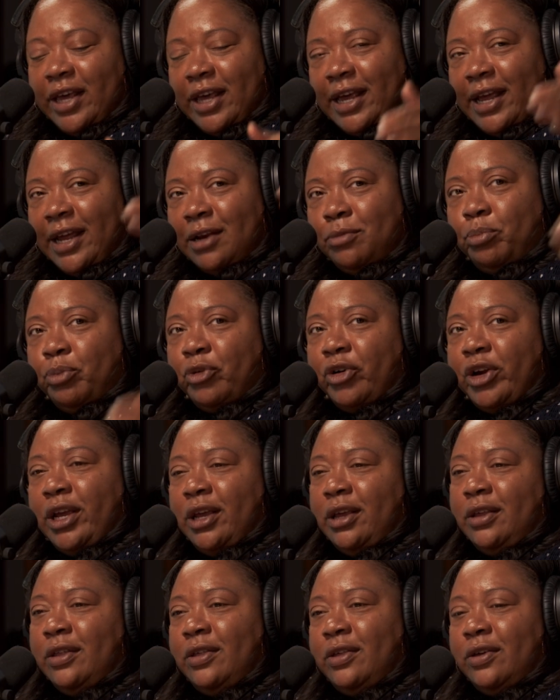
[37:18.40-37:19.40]
and
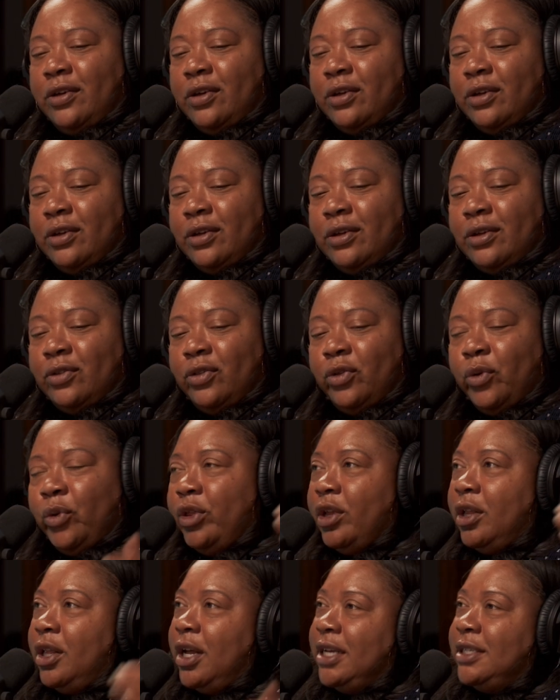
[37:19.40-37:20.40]
breathe through
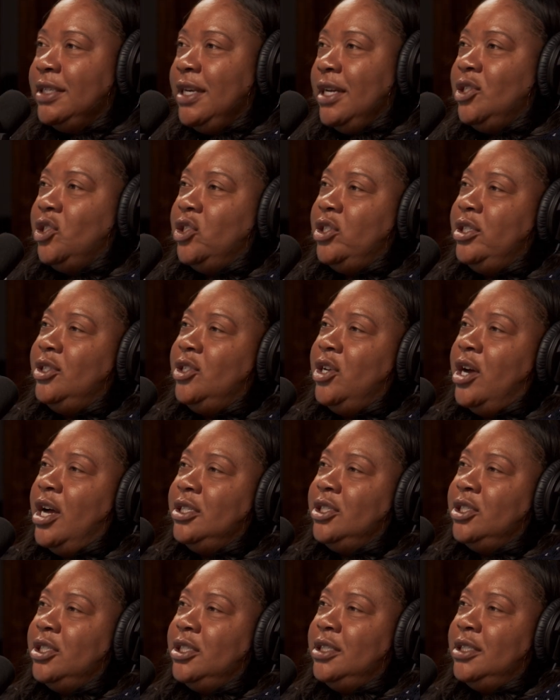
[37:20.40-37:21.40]
the Los Angeles
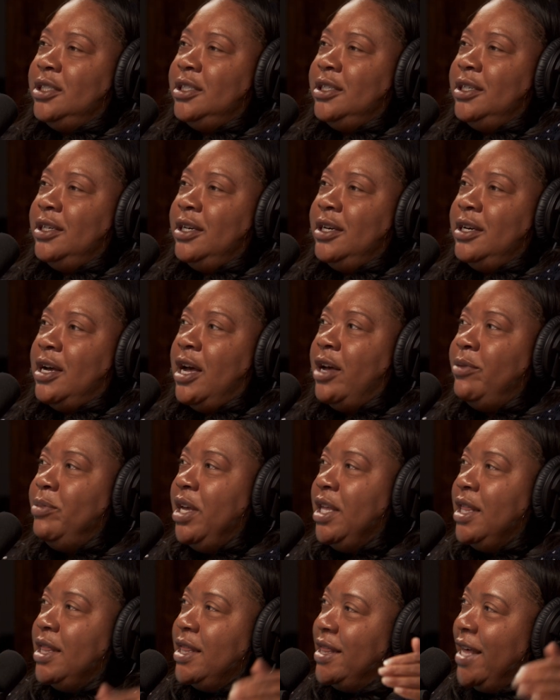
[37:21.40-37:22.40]
Dodgers. I
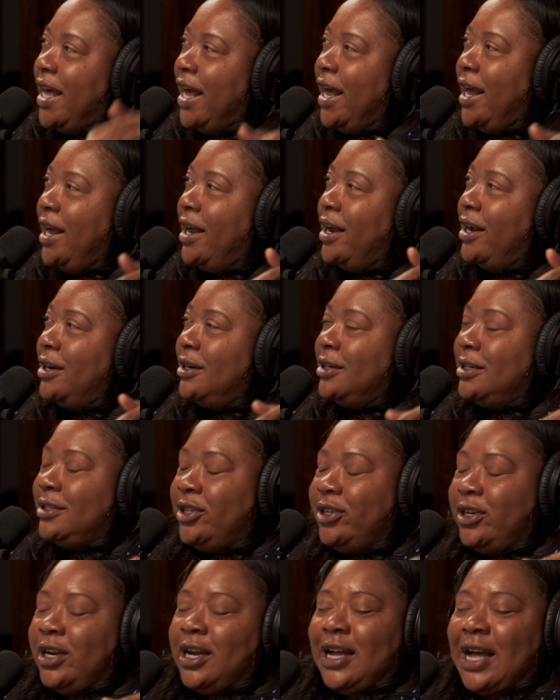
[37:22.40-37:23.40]
mean,
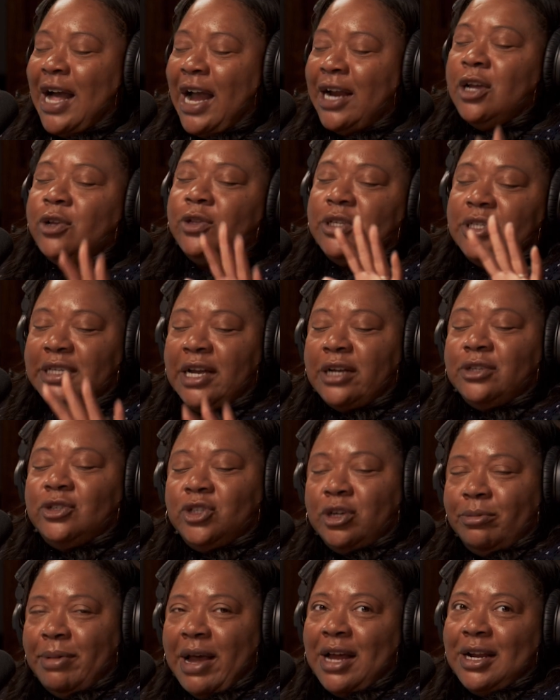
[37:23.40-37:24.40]
I know this sounds
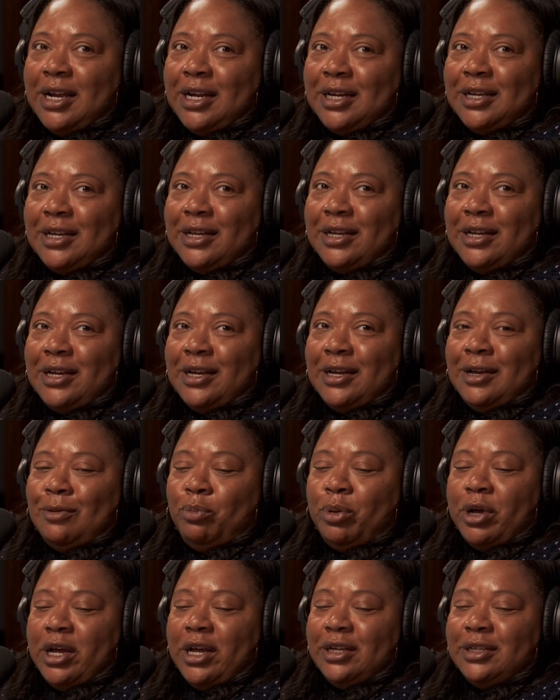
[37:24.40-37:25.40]
dramatic,
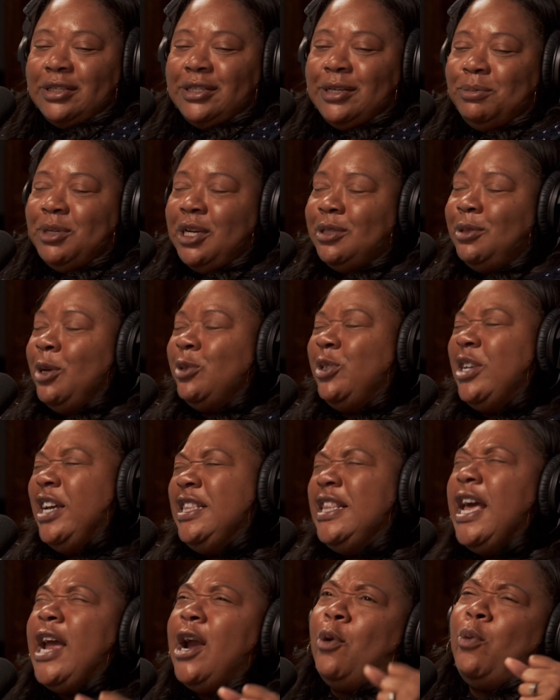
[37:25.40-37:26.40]
but sometimes I was like,
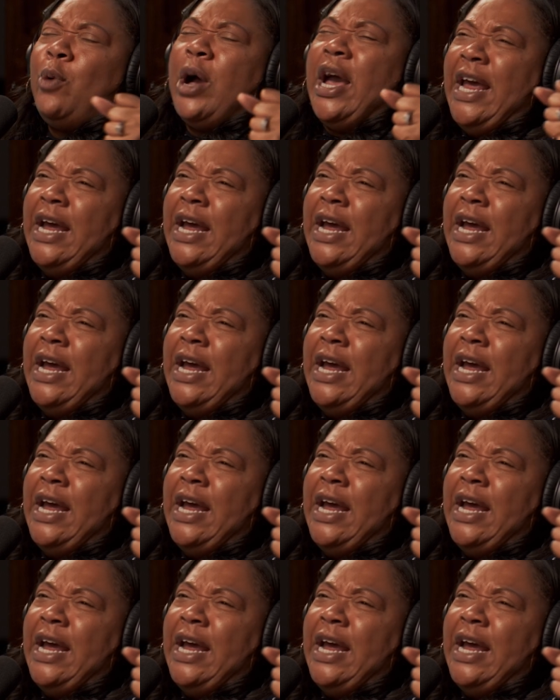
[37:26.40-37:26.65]
they are why I